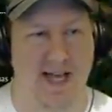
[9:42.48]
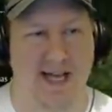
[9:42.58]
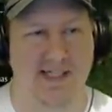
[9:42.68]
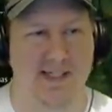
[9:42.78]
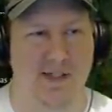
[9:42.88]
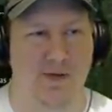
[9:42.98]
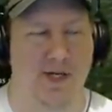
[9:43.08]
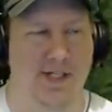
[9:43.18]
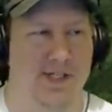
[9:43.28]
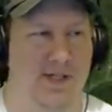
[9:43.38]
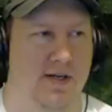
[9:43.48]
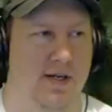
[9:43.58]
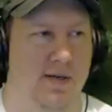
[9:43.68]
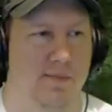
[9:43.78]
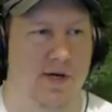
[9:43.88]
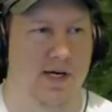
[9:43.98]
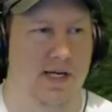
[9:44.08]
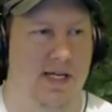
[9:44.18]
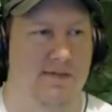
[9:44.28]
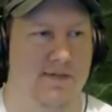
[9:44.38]
that situation.
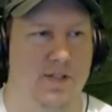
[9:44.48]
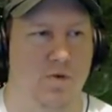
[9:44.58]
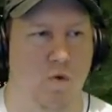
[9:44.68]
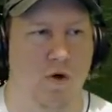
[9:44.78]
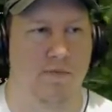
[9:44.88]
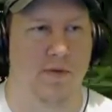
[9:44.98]
But if just one